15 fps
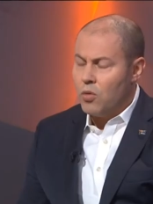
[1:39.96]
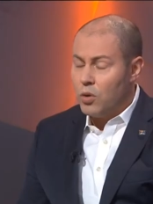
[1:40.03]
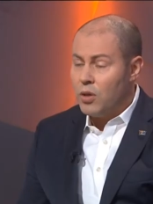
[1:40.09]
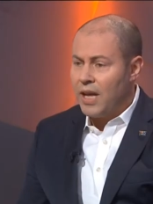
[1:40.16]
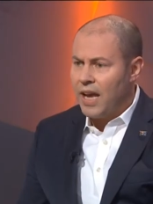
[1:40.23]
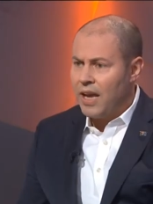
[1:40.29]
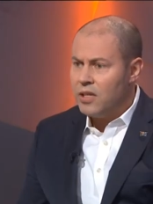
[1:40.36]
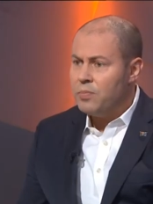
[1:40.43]
Well,
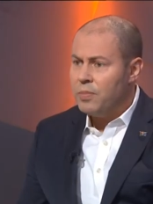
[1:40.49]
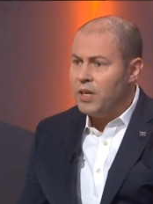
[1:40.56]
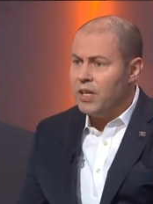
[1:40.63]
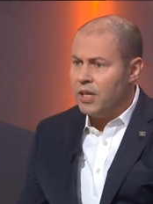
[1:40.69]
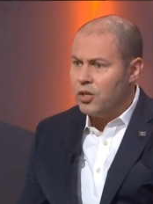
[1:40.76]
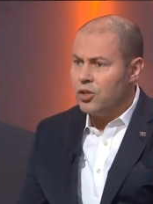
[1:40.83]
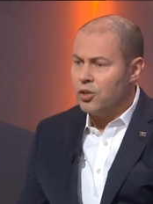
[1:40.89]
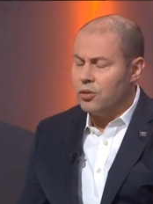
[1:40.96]
there has
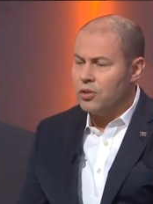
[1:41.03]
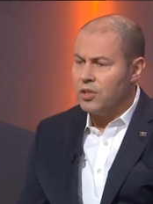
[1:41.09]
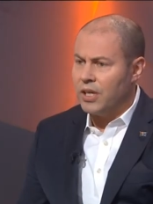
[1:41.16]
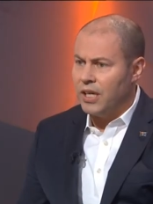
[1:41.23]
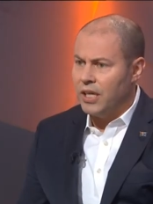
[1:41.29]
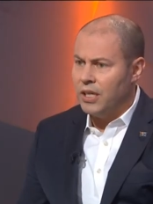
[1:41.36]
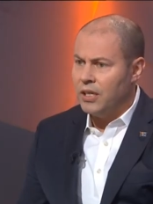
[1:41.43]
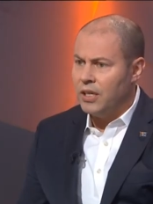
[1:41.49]
been issues
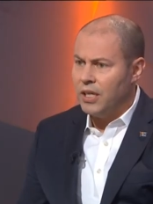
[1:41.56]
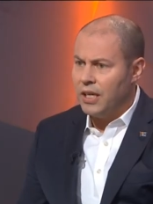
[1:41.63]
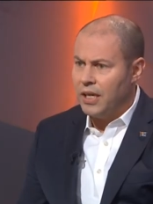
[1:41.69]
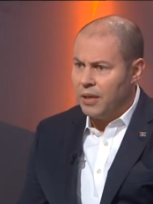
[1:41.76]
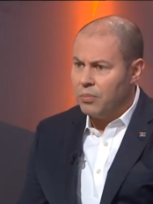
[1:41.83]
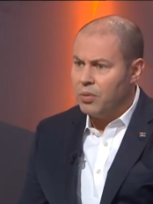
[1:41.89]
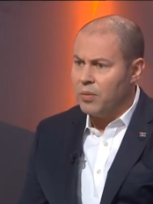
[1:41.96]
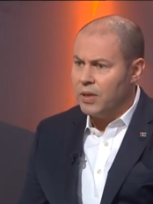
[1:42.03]
in
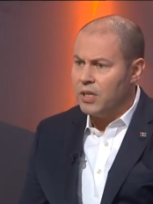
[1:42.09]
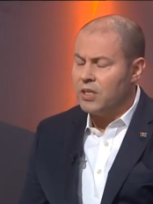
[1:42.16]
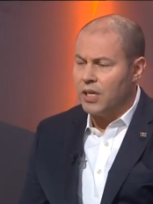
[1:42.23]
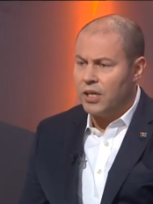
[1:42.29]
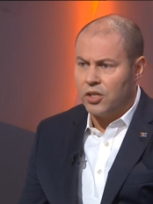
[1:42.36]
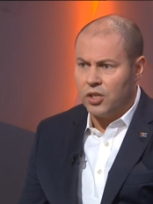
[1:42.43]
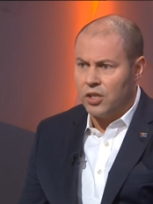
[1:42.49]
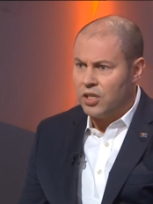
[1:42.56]
the
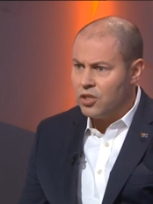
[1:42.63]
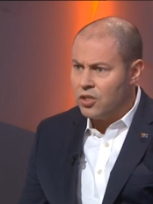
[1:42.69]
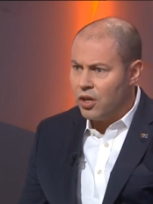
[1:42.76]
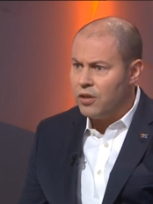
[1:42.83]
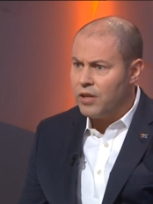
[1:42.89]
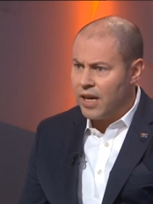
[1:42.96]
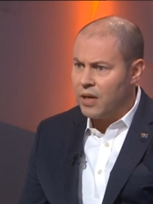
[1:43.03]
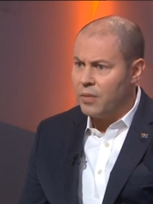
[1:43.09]
implementation. There's
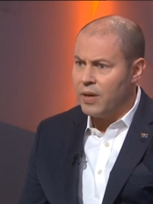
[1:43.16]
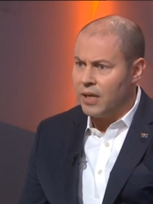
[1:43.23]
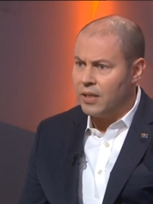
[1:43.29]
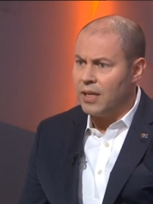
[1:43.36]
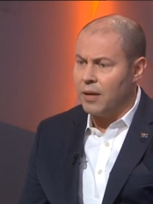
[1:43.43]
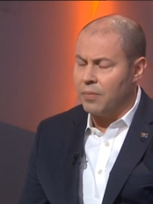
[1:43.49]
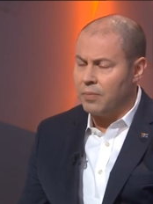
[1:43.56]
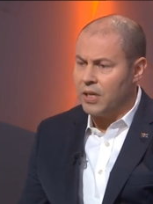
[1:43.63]
no doubt
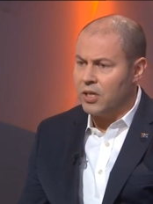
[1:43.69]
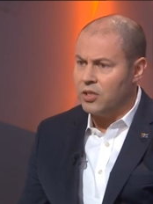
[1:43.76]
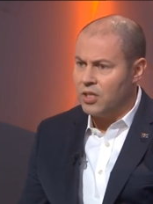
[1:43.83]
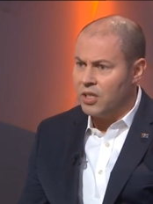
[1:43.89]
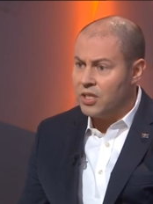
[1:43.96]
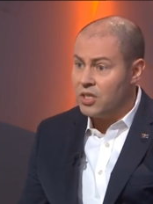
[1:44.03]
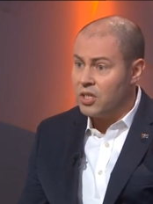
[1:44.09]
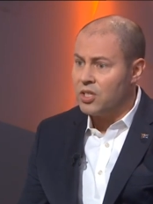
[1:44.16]
about that because
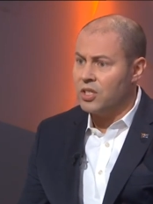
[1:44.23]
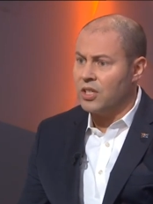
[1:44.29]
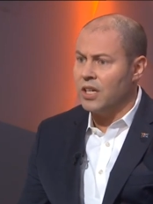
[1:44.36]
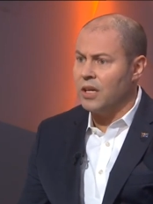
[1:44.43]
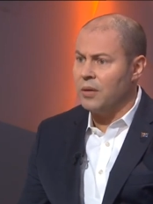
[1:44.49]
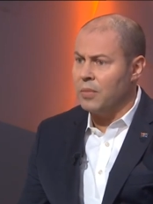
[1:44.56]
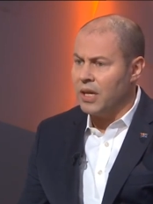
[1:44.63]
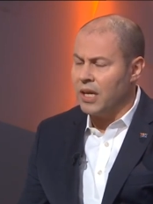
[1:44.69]
it is a
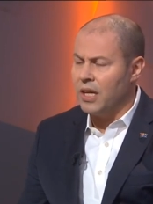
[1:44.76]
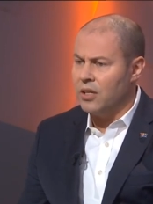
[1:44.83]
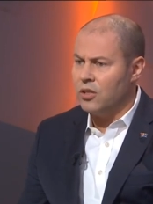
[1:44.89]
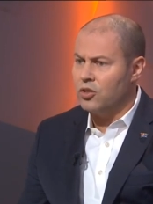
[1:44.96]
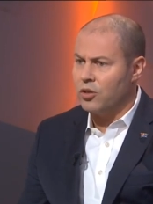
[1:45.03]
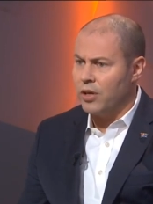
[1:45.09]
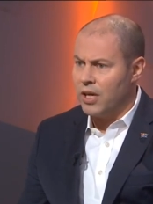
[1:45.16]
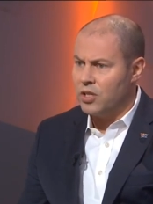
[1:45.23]
scheme
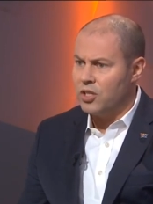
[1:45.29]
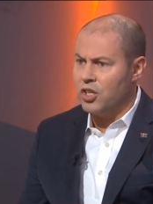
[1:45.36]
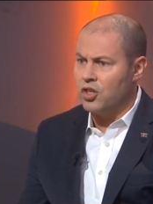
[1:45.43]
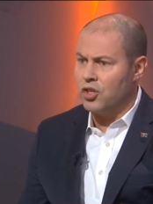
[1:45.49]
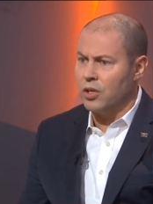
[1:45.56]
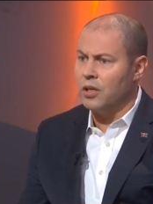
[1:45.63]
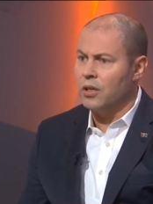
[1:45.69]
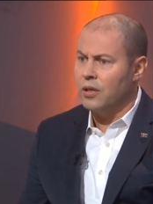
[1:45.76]
in
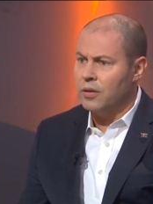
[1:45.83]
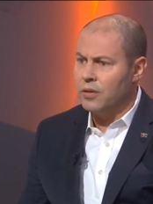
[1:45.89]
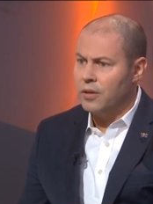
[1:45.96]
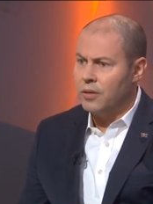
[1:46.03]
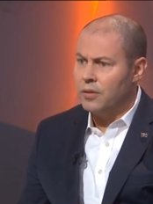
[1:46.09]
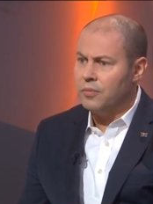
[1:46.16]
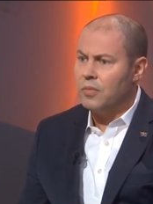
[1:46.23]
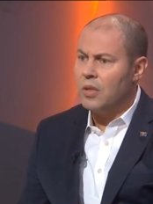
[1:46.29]
transition. And that's where
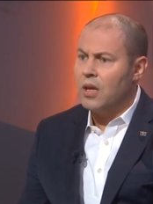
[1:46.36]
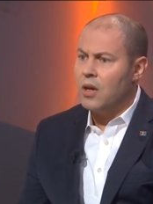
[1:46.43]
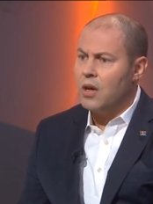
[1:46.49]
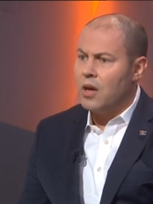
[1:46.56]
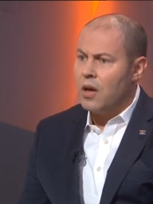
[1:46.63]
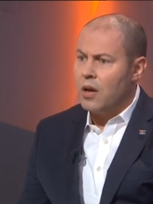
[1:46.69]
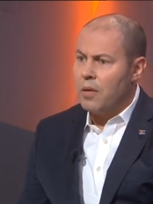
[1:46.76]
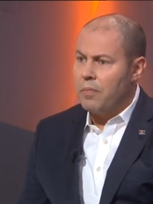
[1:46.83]
some of the
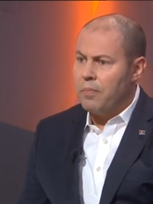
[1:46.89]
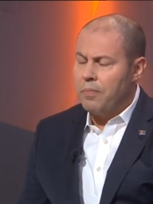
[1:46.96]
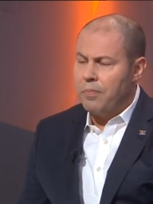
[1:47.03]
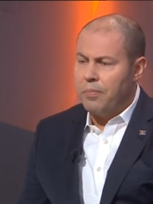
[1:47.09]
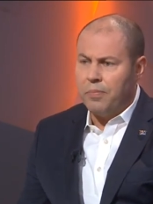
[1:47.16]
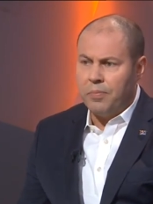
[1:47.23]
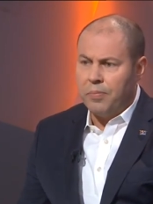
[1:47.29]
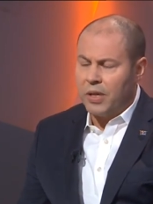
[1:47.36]
underfunding comes
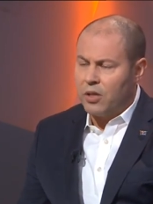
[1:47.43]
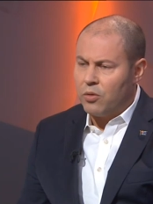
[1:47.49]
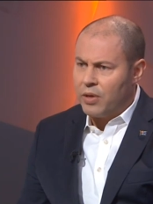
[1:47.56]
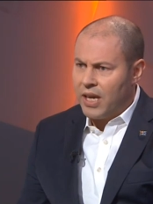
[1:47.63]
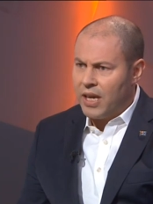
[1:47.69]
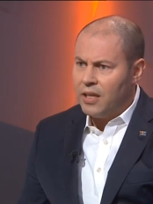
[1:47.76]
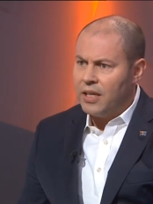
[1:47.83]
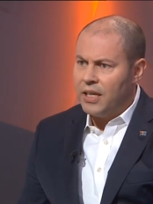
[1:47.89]
from. But the
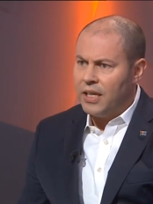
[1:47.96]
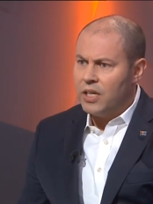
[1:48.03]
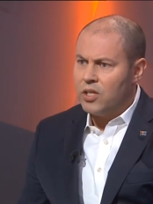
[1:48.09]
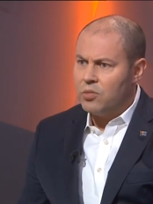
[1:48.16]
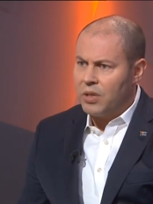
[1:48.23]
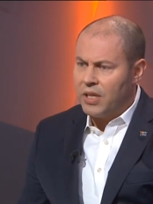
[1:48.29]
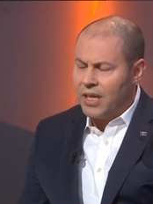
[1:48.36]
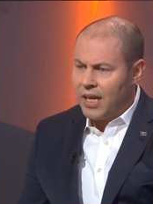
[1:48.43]
reality
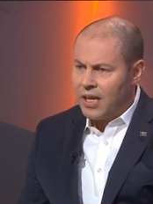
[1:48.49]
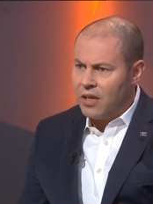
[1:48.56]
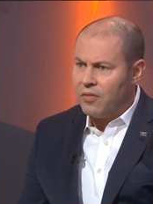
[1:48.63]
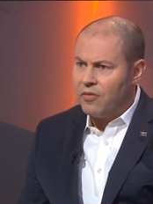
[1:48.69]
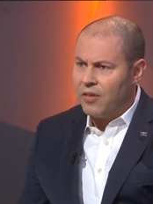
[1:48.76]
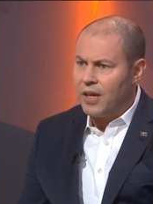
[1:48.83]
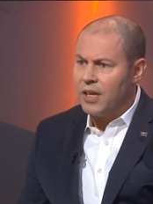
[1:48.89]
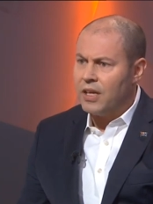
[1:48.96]
is with the
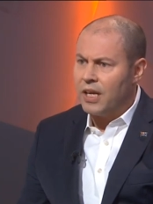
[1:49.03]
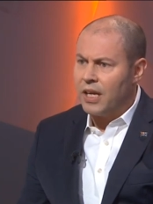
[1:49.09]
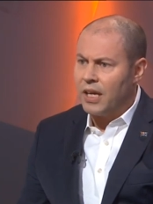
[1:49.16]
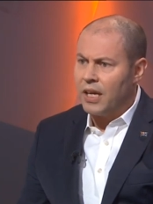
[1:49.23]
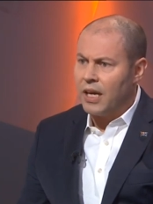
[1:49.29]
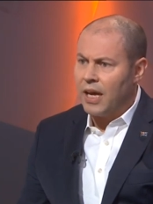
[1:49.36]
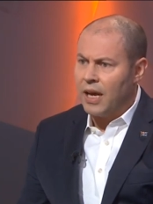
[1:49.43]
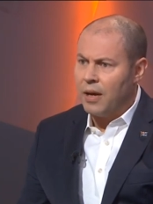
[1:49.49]

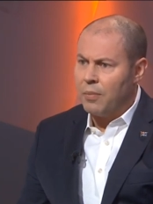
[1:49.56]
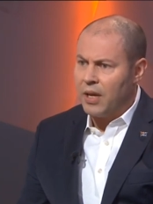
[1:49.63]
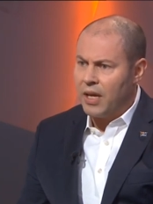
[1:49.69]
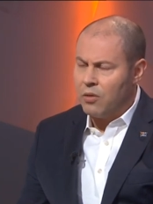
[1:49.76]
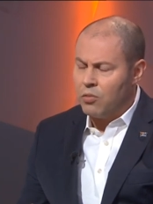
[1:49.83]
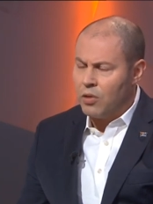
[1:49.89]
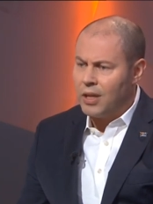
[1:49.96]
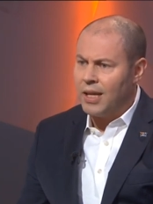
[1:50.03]
underfunding, um,
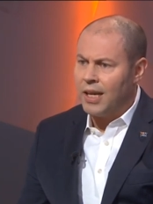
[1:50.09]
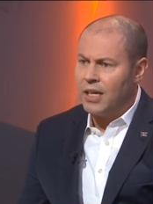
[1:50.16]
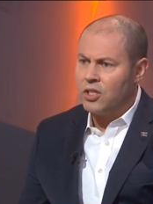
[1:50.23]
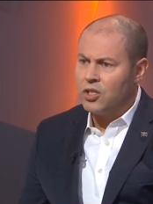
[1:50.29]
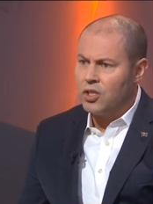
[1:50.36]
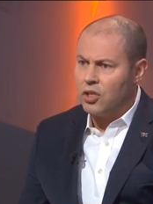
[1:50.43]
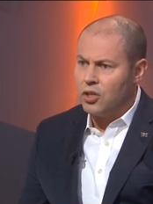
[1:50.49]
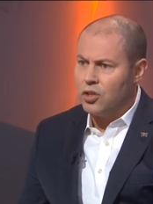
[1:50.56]
it
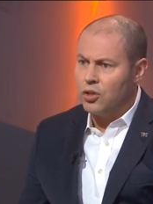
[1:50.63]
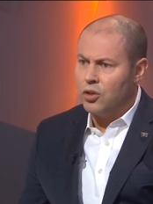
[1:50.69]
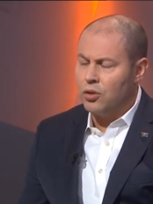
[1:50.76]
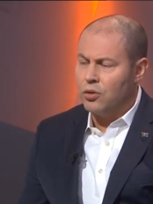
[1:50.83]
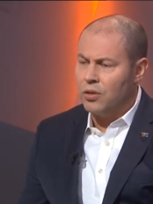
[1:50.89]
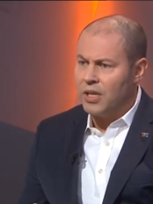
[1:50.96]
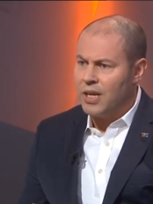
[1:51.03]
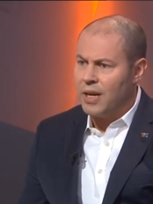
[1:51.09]
relates to
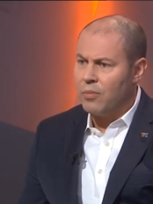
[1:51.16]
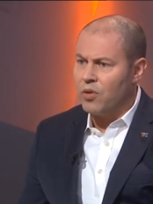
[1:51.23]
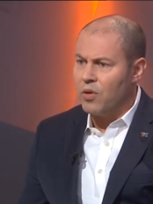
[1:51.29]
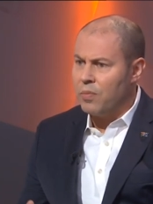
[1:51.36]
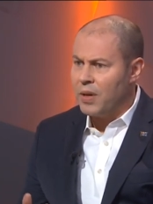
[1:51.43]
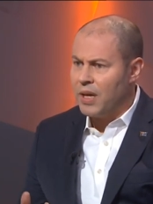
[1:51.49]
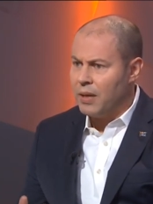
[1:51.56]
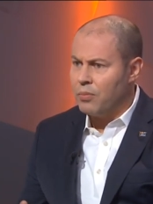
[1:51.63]
to the number
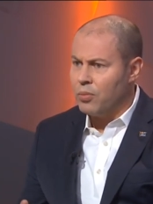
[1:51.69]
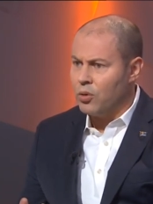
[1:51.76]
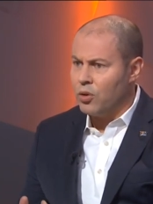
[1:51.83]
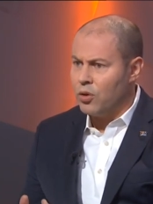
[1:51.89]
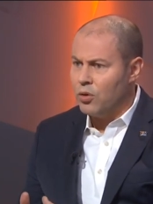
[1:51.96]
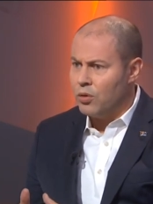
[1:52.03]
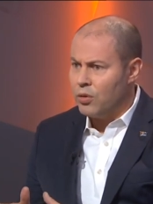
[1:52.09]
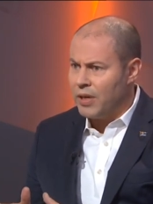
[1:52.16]
of
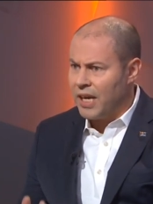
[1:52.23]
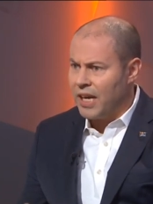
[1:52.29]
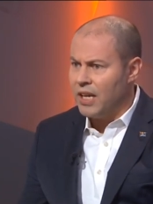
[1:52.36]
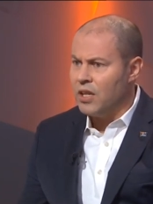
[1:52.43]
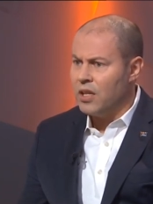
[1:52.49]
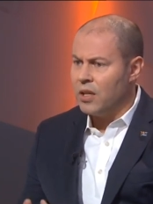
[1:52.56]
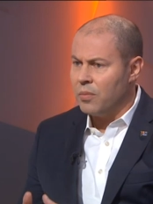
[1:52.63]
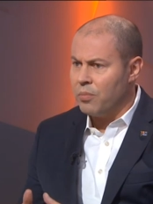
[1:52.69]
people who are
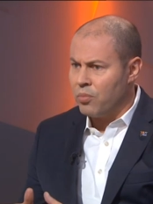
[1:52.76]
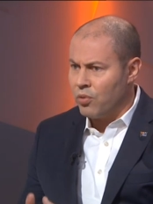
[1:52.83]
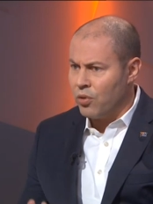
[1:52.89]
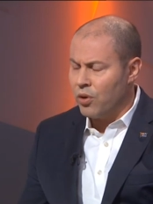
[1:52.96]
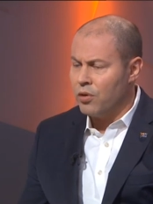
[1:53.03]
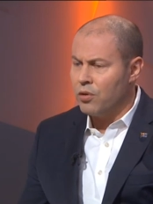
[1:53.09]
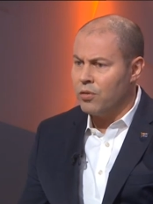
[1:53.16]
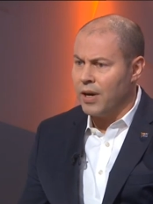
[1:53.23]
in the
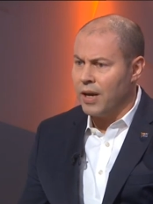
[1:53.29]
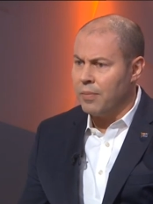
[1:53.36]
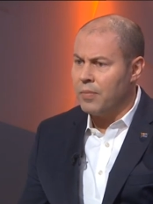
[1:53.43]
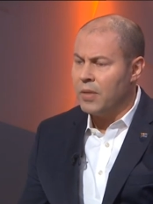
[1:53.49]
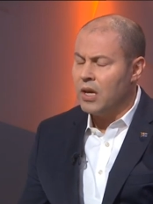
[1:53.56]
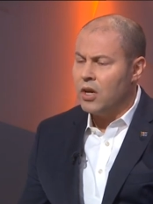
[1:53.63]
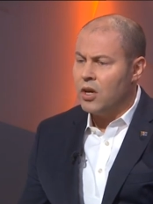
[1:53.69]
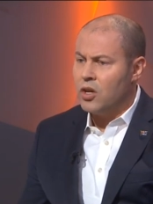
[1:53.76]
program.
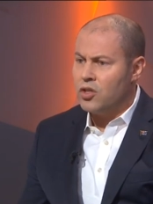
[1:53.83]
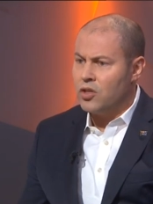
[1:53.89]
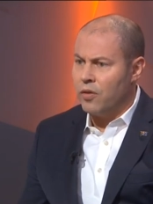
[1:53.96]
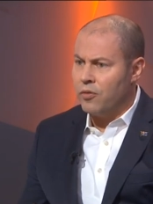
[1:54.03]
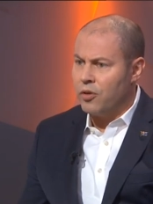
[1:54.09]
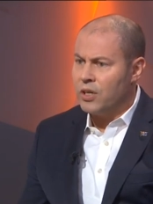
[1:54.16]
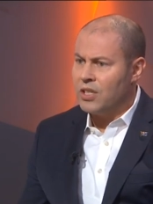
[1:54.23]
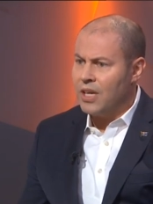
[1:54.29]

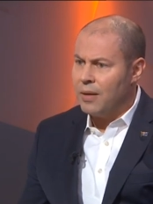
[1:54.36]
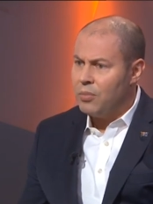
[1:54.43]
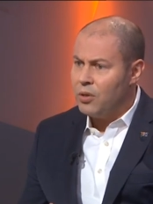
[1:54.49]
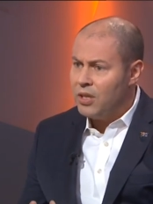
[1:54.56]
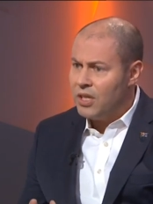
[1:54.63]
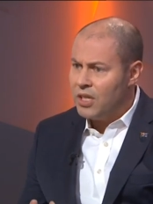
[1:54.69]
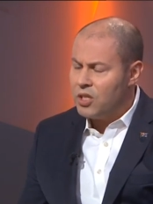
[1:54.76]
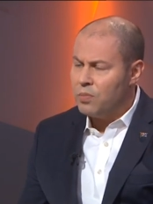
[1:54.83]
So, for
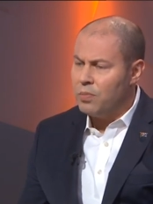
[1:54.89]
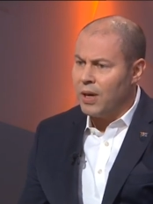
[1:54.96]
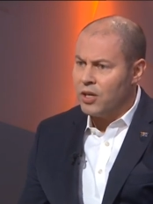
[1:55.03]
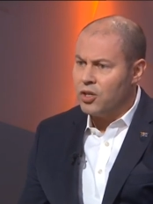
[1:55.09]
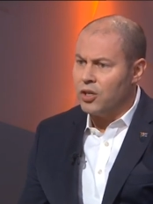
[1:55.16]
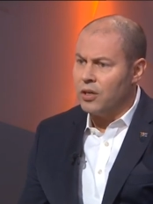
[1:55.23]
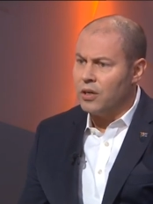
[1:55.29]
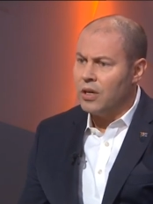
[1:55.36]
example, in this
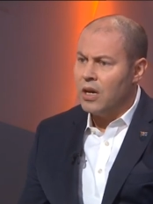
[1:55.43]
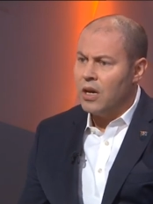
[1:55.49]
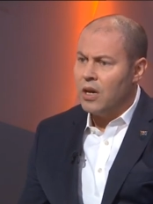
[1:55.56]
budget,